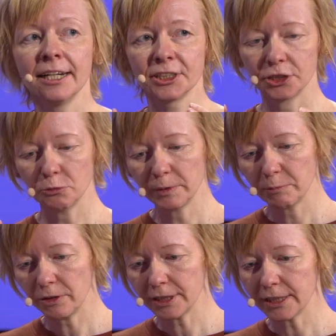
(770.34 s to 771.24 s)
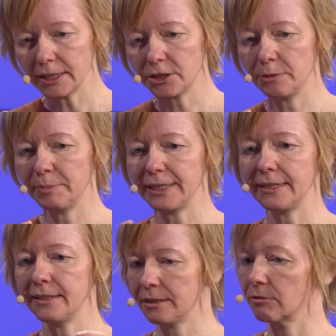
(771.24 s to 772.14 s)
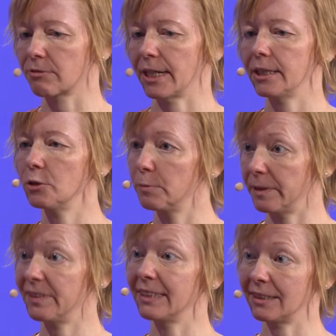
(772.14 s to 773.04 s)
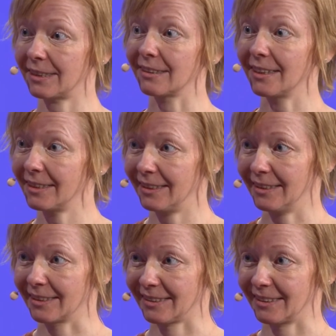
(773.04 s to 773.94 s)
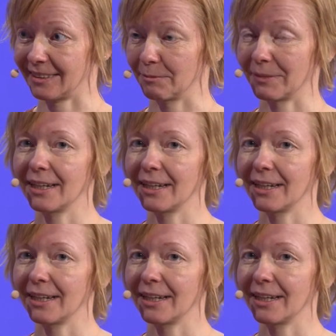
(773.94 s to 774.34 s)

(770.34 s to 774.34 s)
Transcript: So we want it to be integrated within Solana ecosystem.